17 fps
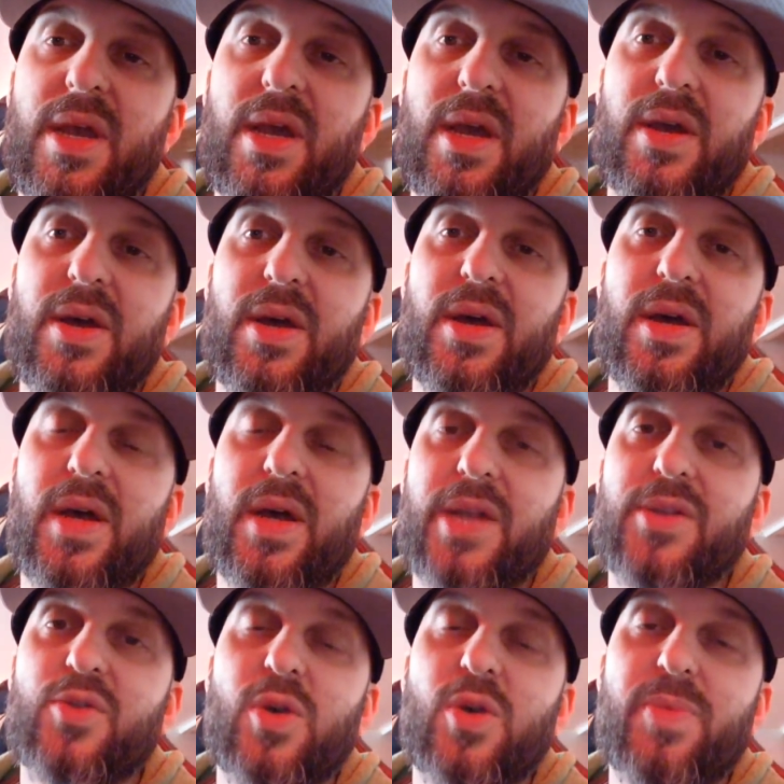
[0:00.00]
I
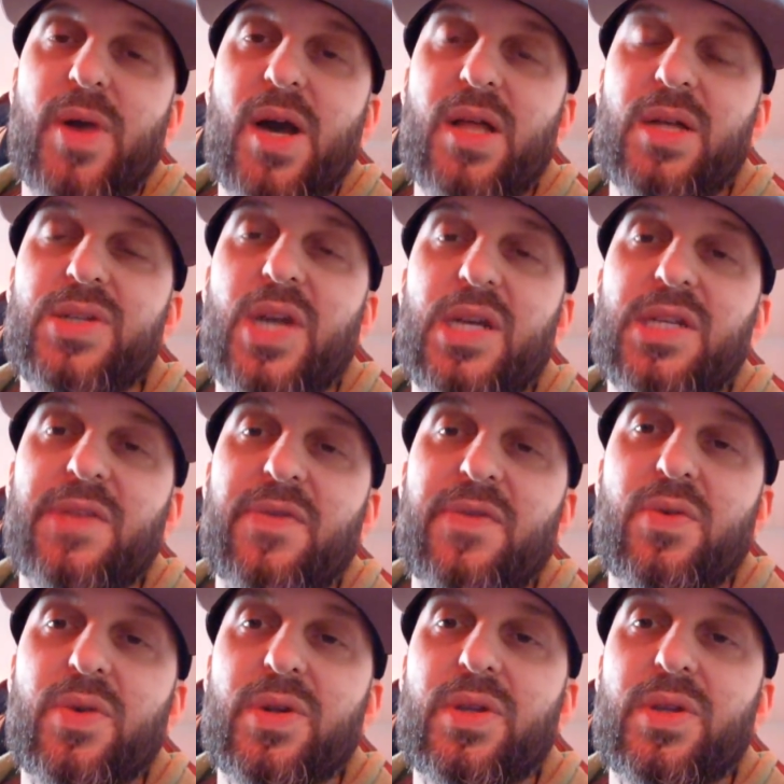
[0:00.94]
do apologize if
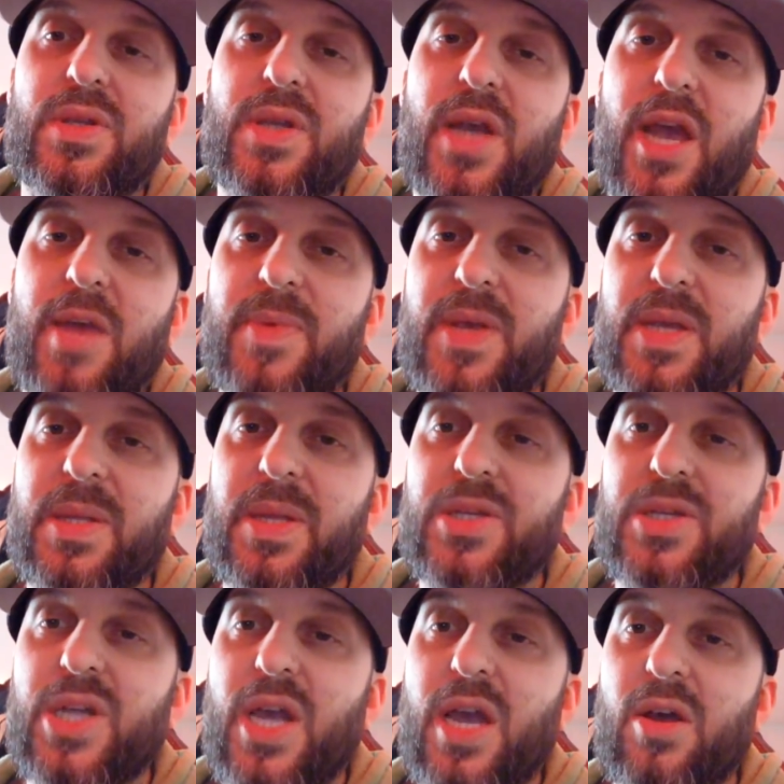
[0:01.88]
you were typing in the
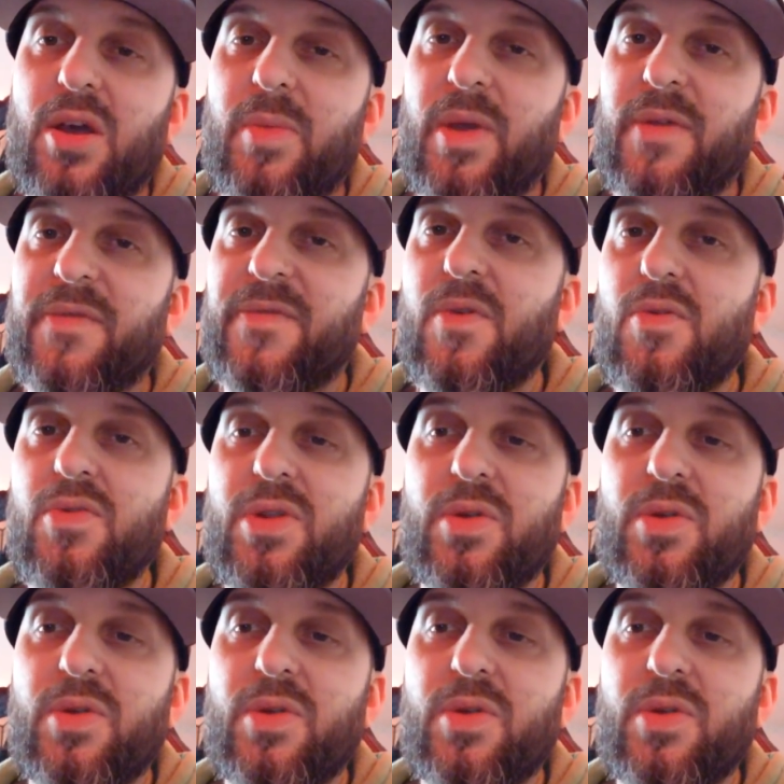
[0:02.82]
chat on my phone.